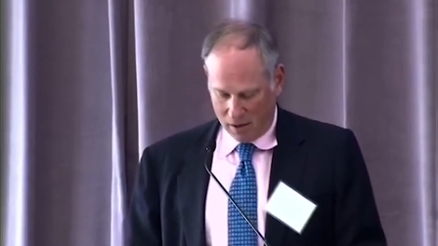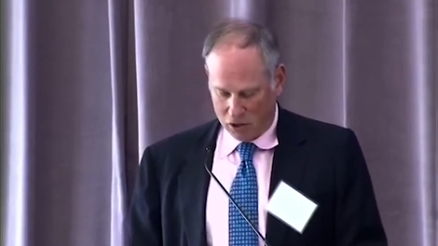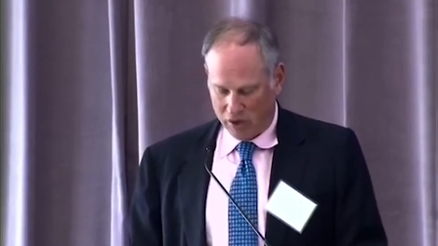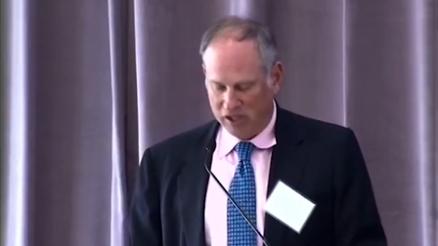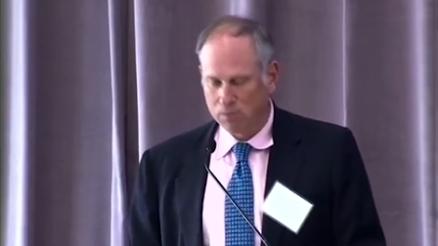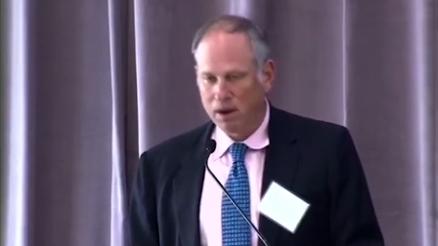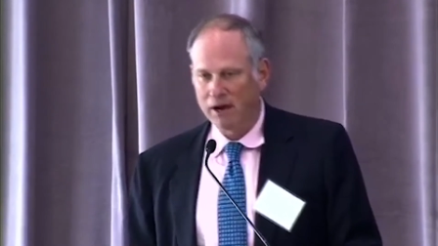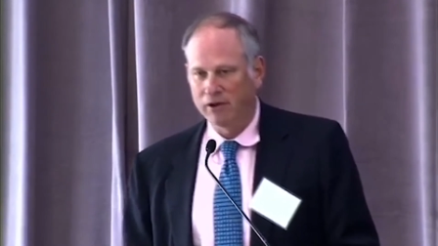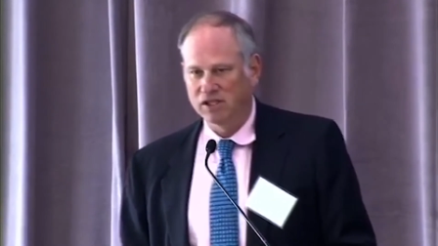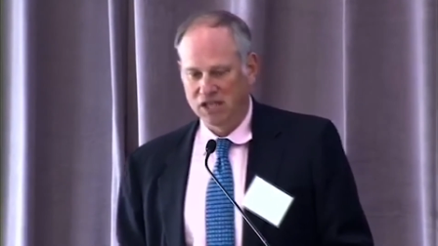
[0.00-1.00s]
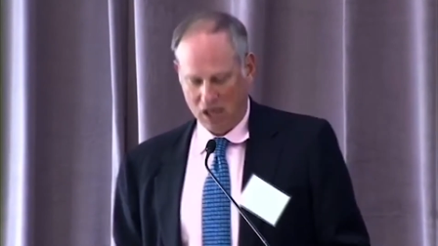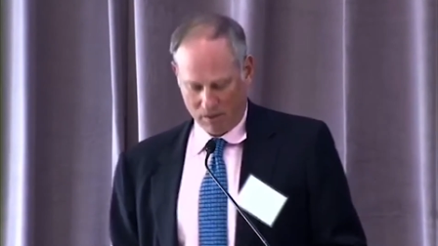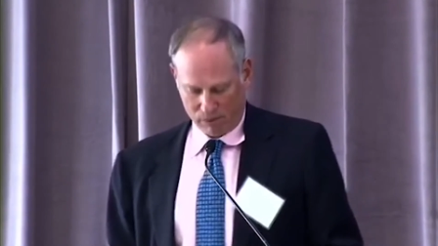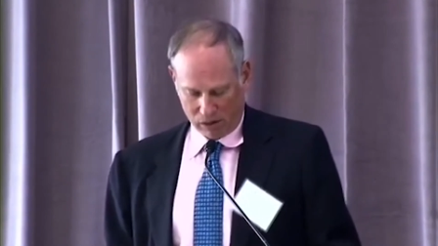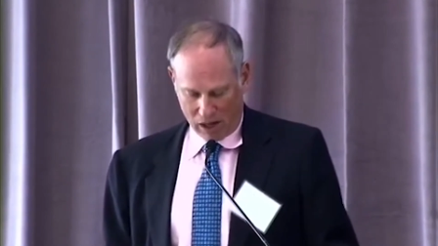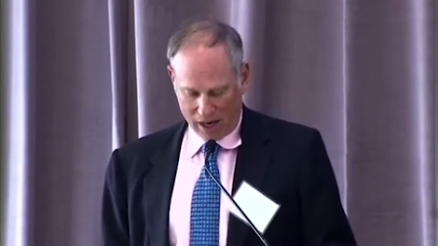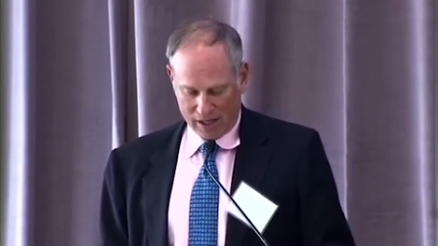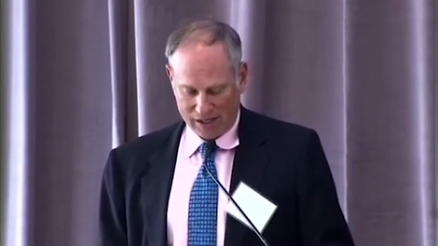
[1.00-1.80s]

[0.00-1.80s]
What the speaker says: transparency, compliance,